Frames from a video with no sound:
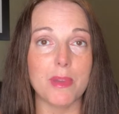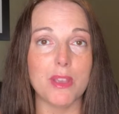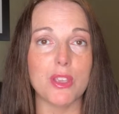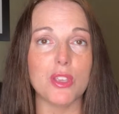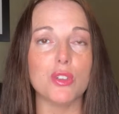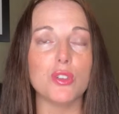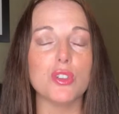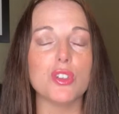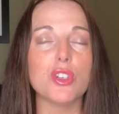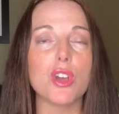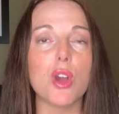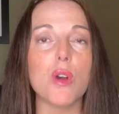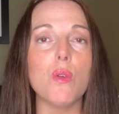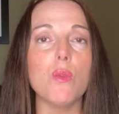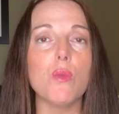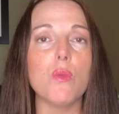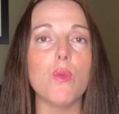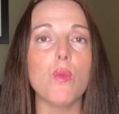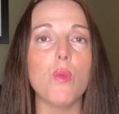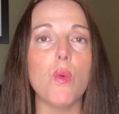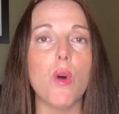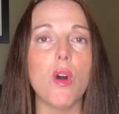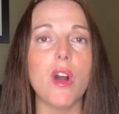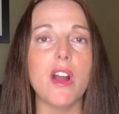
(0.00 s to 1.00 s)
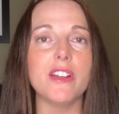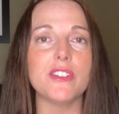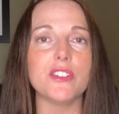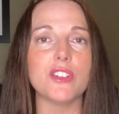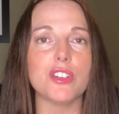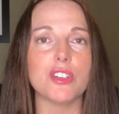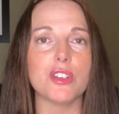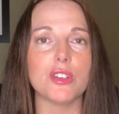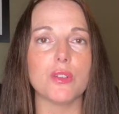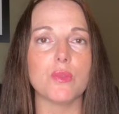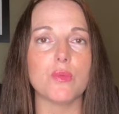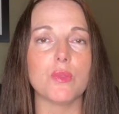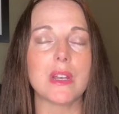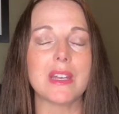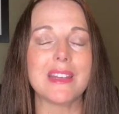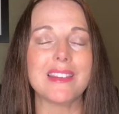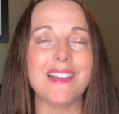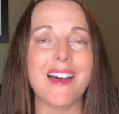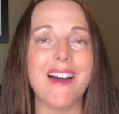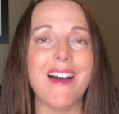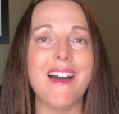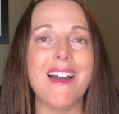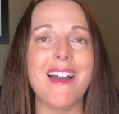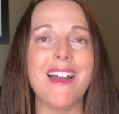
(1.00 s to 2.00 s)
you don't want to
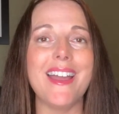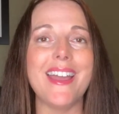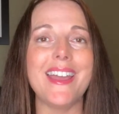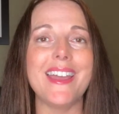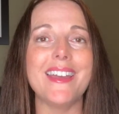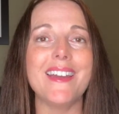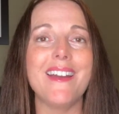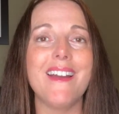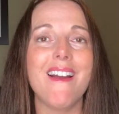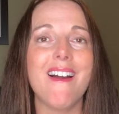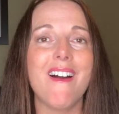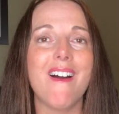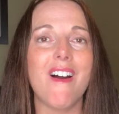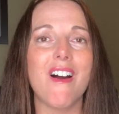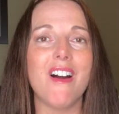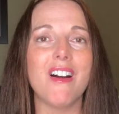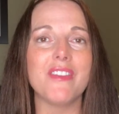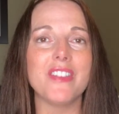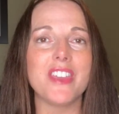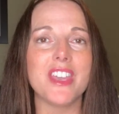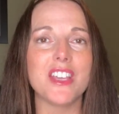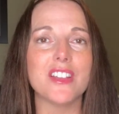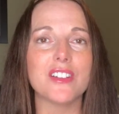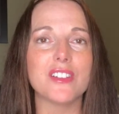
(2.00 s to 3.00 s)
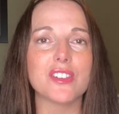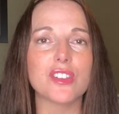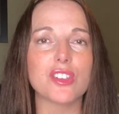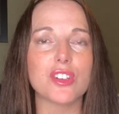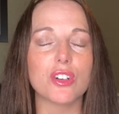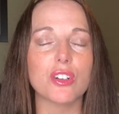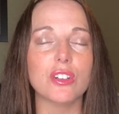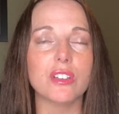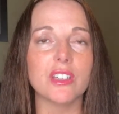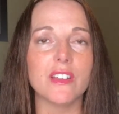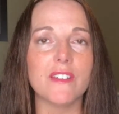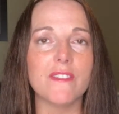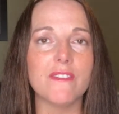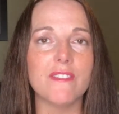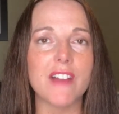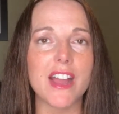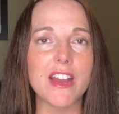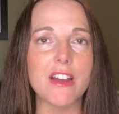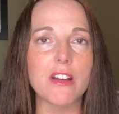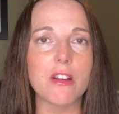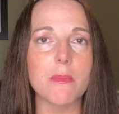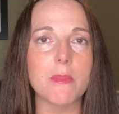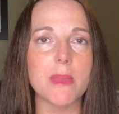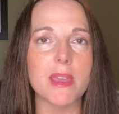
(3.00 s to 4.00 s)
rely on the external
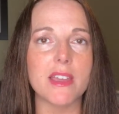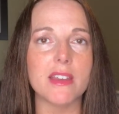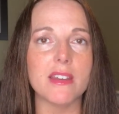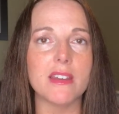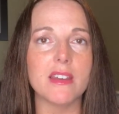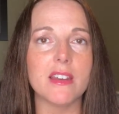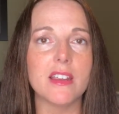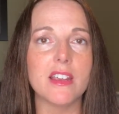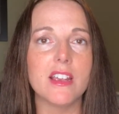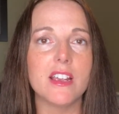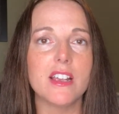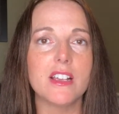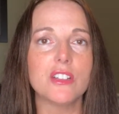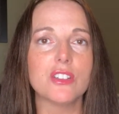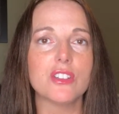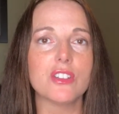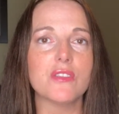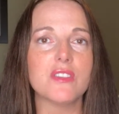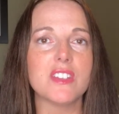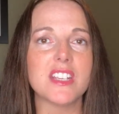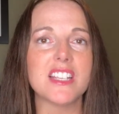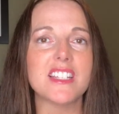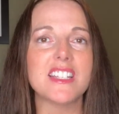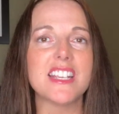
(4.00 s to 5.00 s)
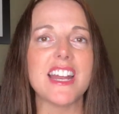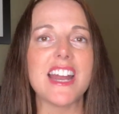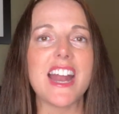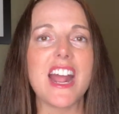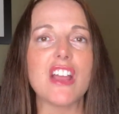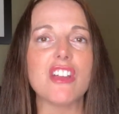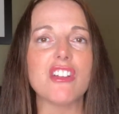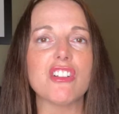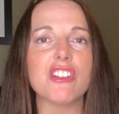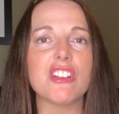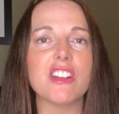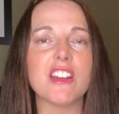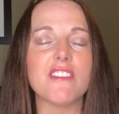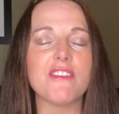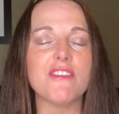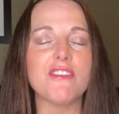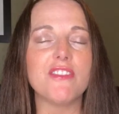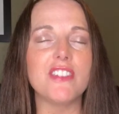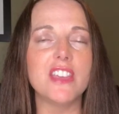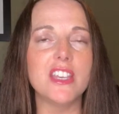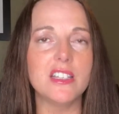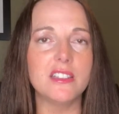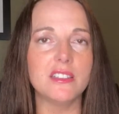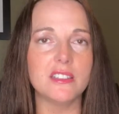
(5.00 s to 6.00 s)
environment to dictate how you're going to
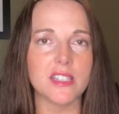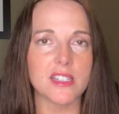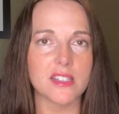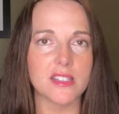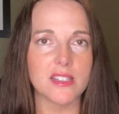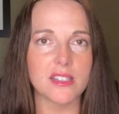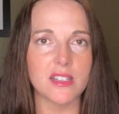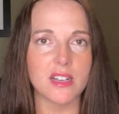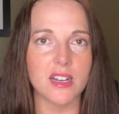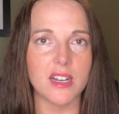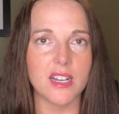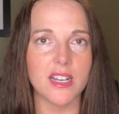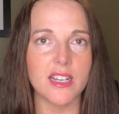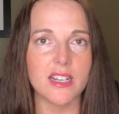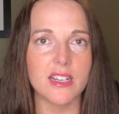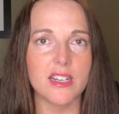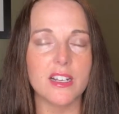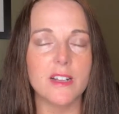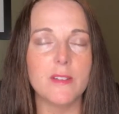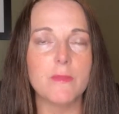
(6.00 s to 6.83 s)
feel inside.